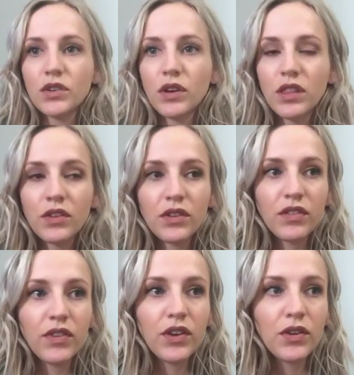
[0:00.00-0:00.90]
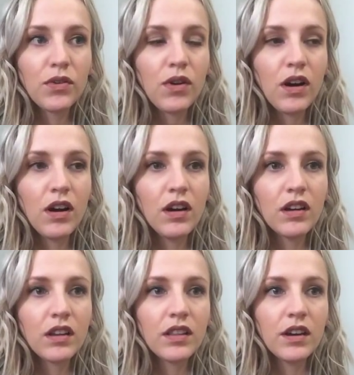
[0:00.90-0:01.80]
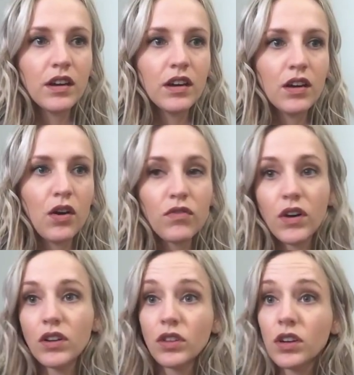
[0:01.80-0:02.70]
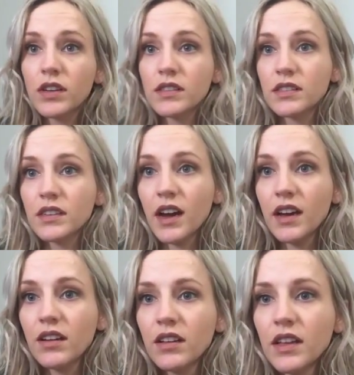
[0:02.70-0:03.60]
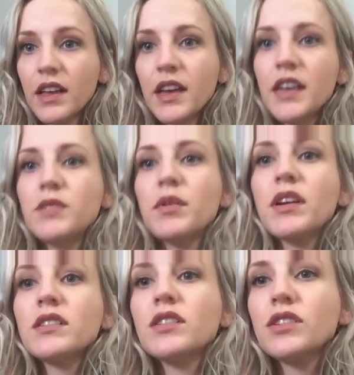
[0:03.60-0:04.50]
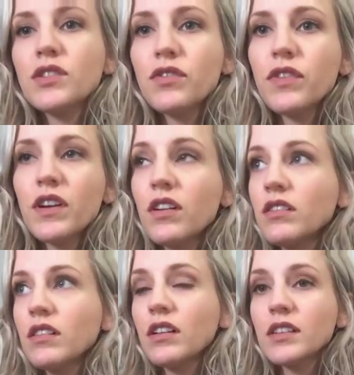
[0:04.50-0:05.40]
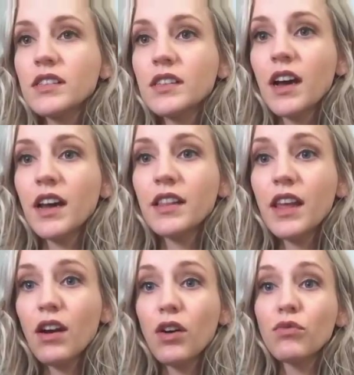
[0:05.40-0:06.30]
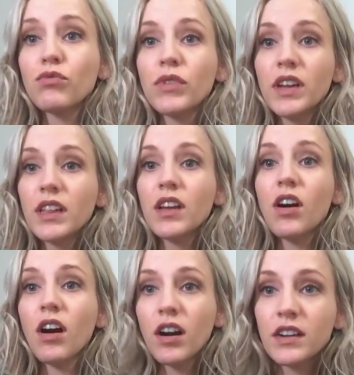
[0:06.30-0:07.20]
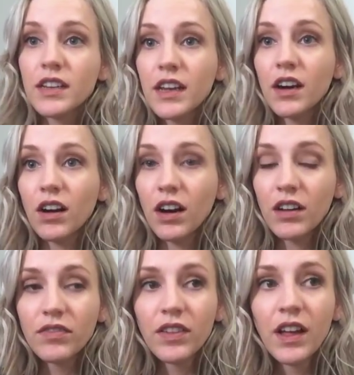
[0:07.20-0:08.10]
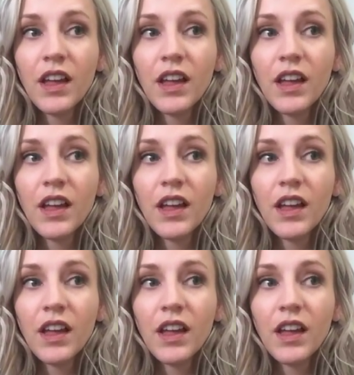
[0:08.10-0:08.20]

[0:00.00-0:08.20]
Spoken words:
doing the review on the overall look and style is because they're so fitted along the side, they are really hard to get off.